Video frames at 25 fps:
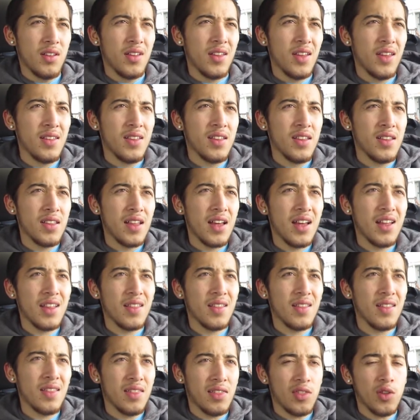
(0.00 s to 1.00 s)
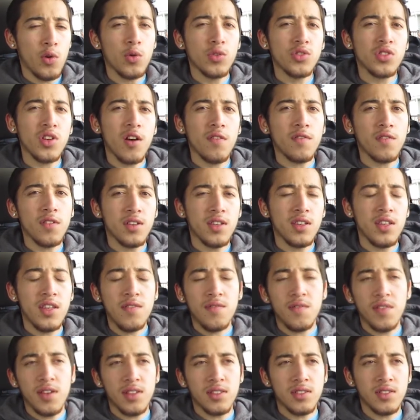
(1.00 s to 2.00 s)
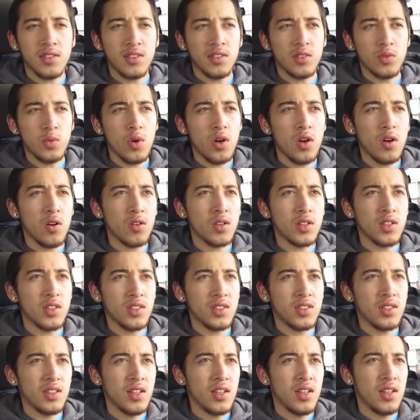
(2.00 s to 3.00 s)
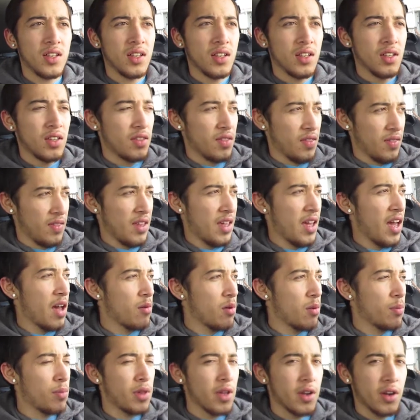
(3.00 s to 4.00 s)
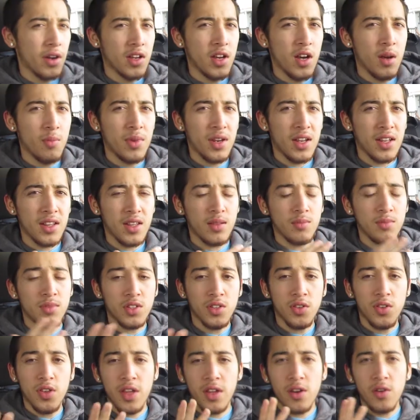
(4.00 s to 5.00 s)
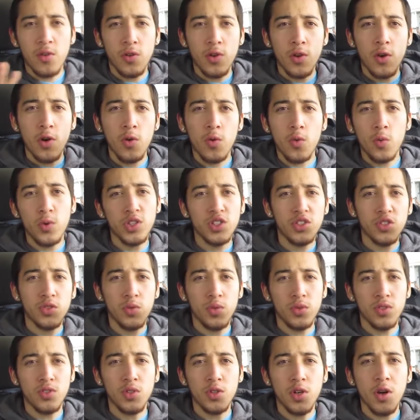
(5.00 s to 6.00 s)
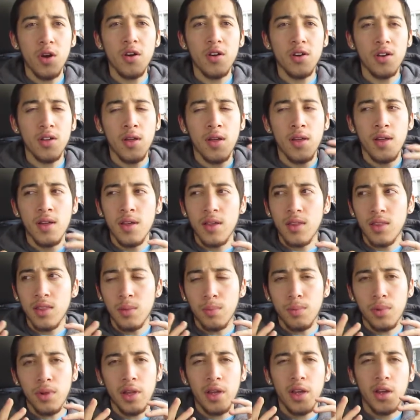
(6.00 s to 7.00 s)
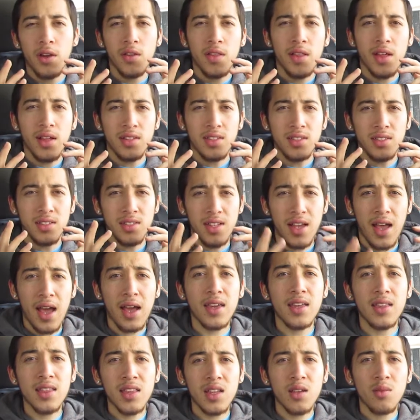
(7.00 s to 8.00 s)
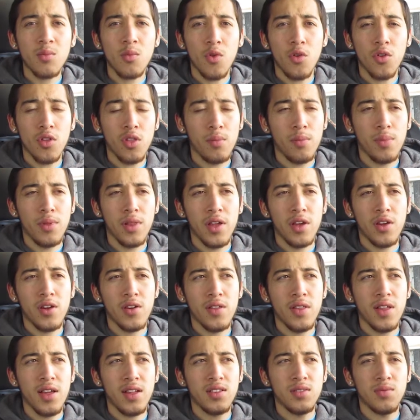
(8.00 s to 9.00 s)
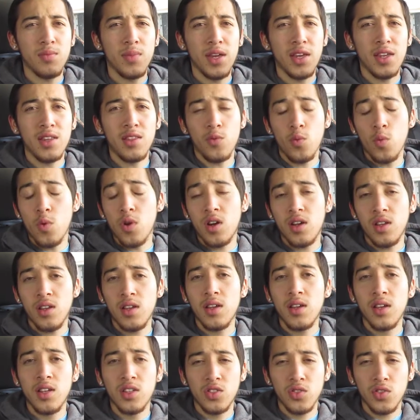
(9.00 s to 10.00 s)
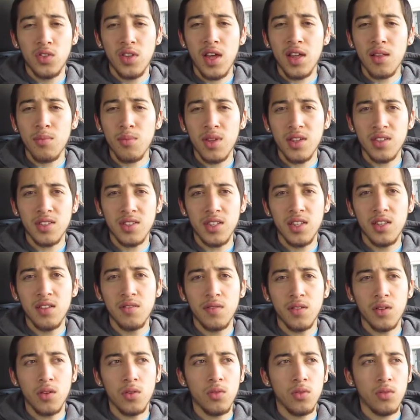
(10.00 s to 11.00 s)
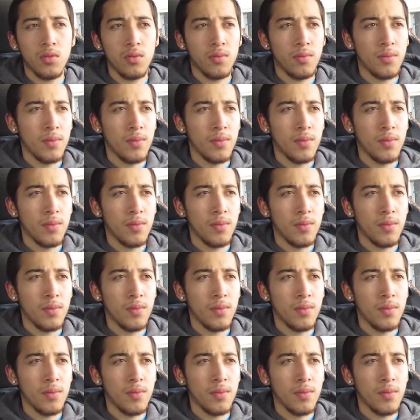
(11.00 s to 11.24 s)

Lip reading: And then that throws off the defense as well, because they have a player coming at them, so they don't know which to guard, the player that's attacking them or the player that's making the run. So that makes it difficult.